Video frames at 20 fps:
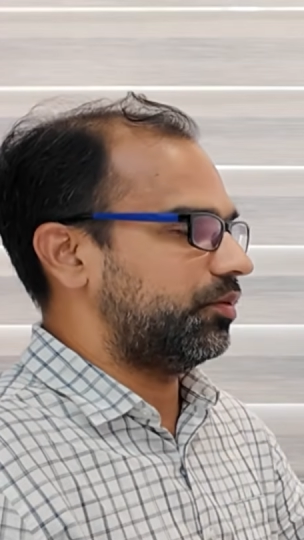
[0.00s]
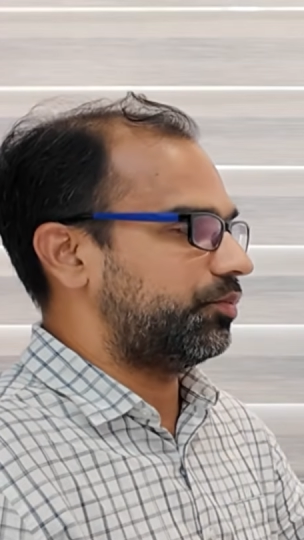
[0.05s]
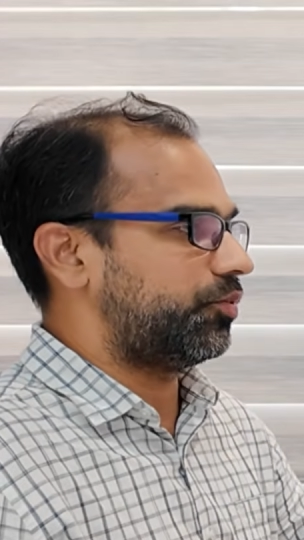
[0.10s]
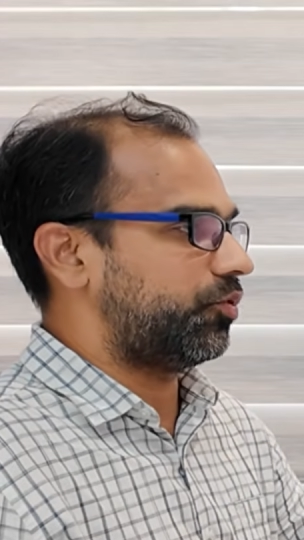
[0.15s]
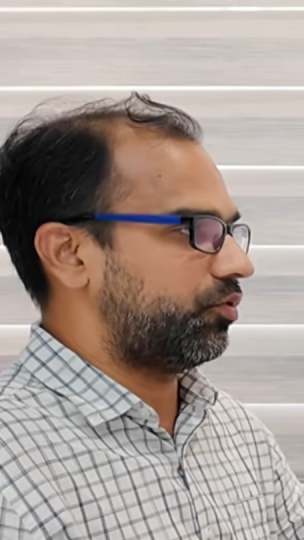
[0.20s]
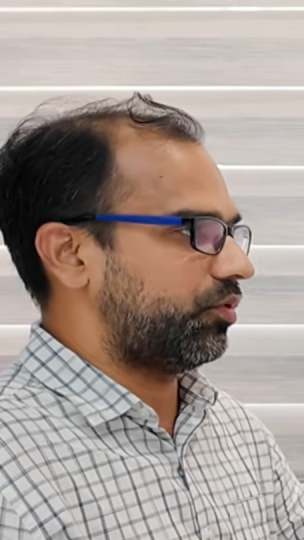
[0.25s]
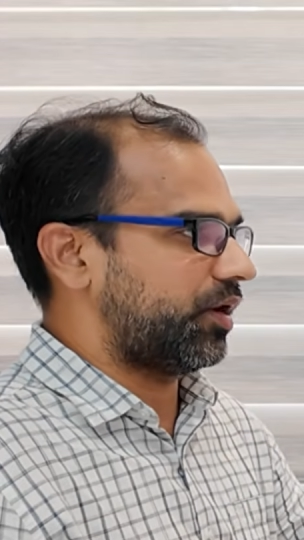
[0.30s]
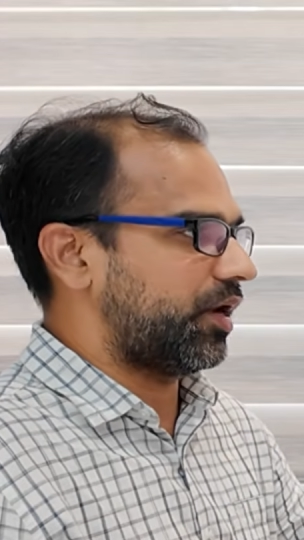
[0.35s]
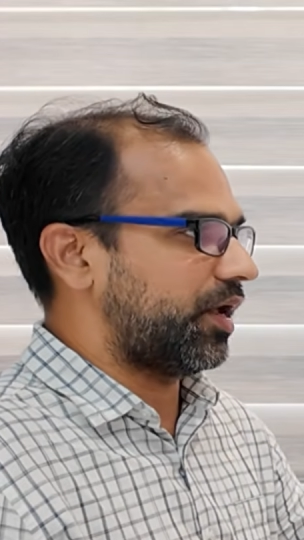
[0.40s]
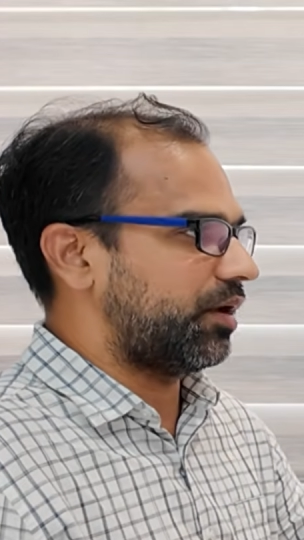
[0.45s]

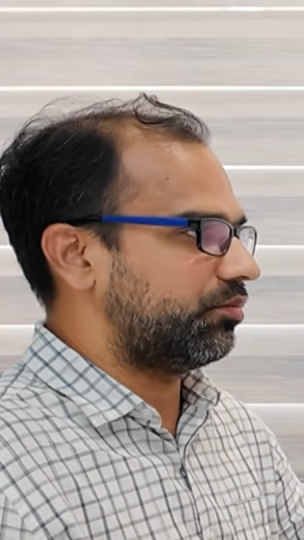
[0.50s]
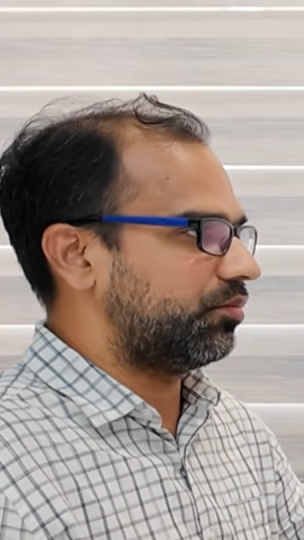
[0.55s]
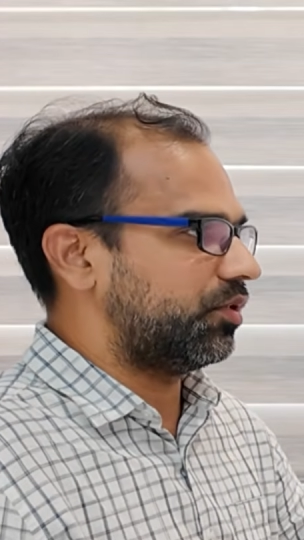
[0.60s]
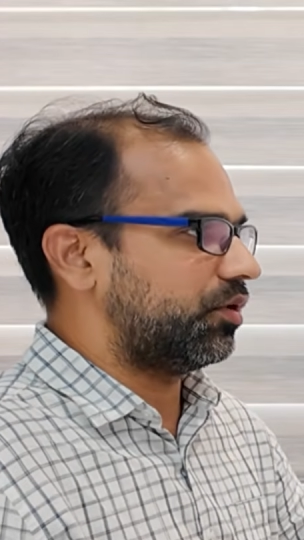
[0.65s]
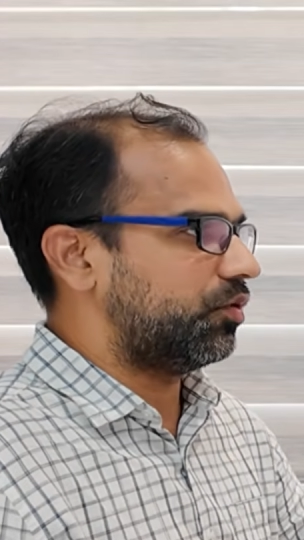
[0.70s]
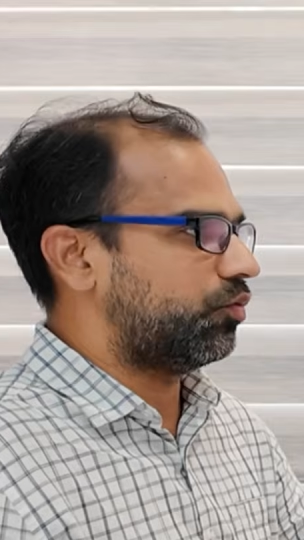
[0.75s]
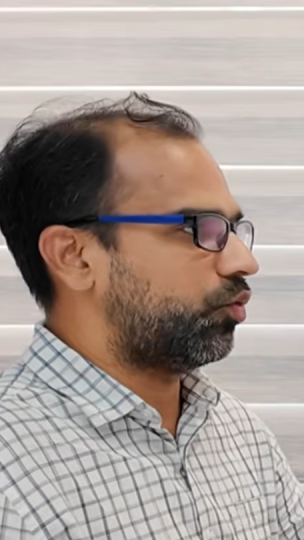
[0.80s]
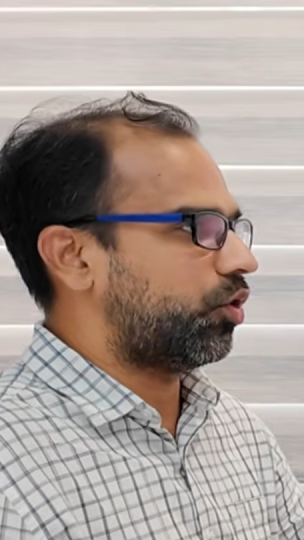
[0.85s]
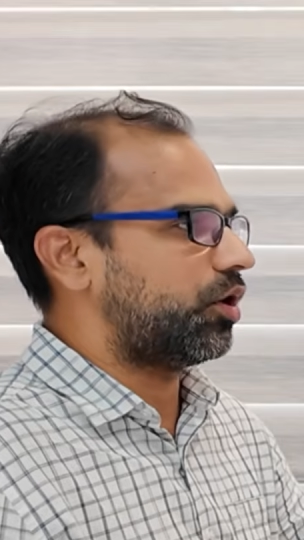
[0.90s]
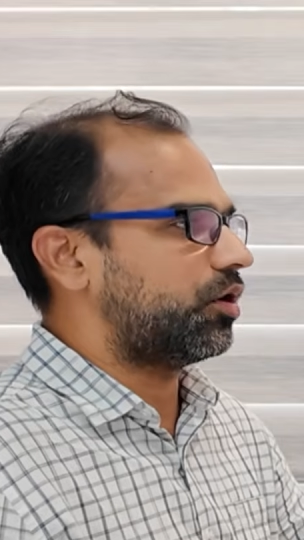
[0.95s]
program,
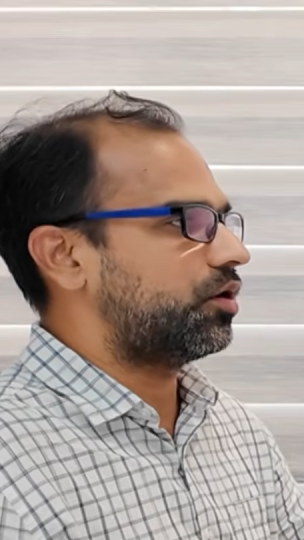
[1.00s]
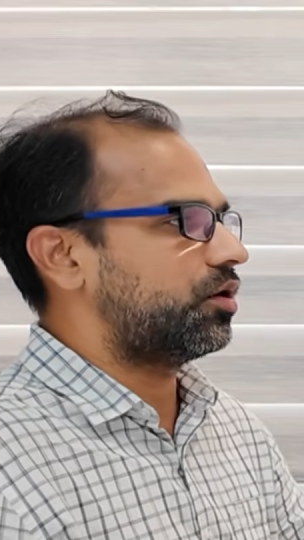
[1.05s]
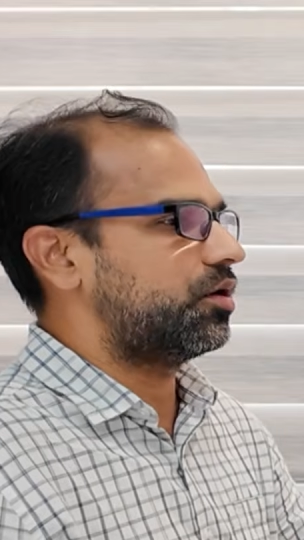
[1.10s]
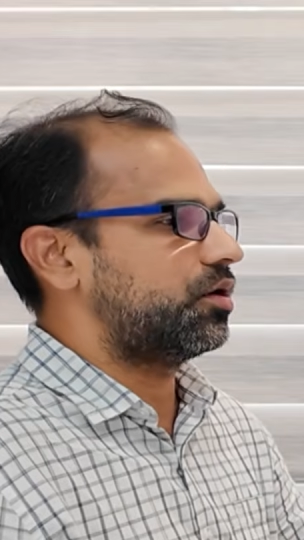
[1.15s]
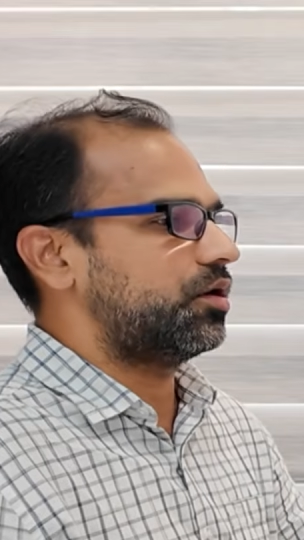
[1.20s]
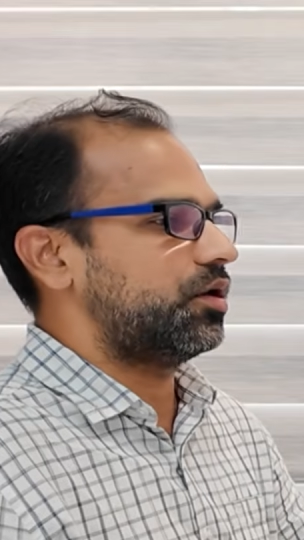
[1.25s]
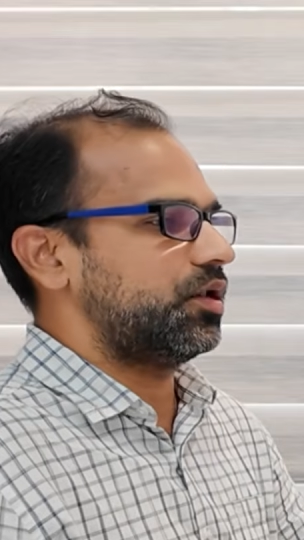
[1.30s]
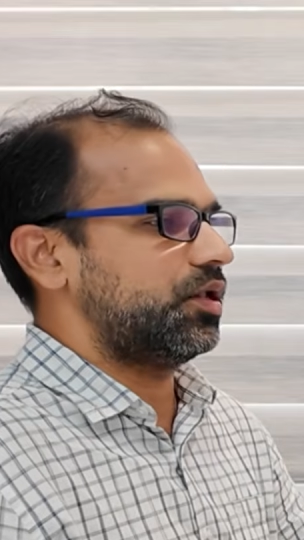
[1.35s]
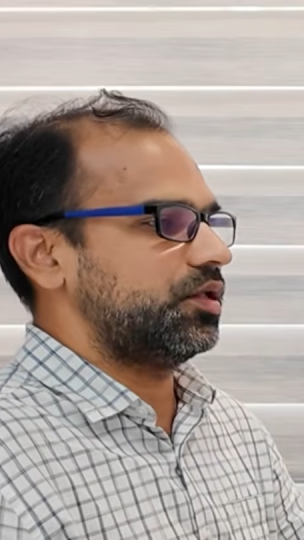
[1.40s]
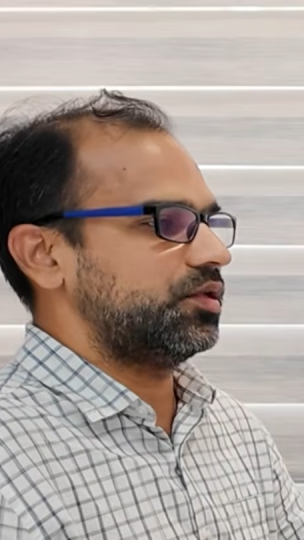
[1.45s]

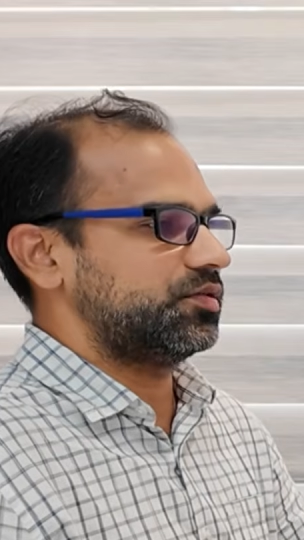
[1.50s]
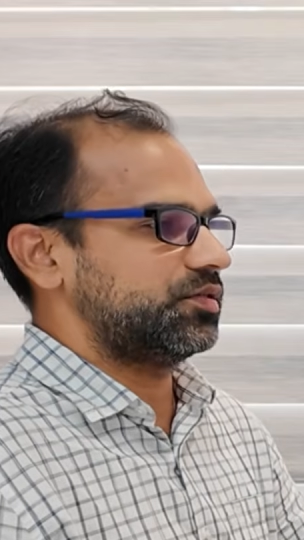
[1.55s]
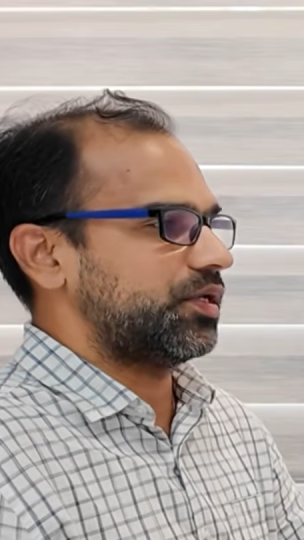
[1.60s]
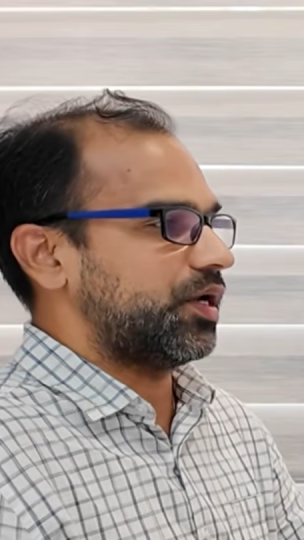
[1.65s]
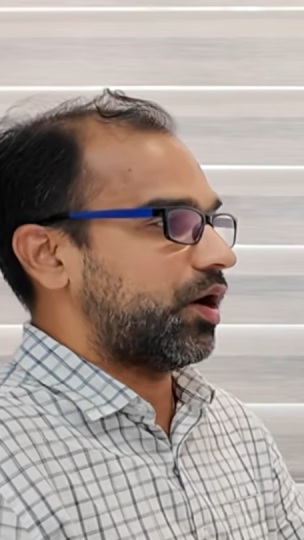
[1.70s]
what is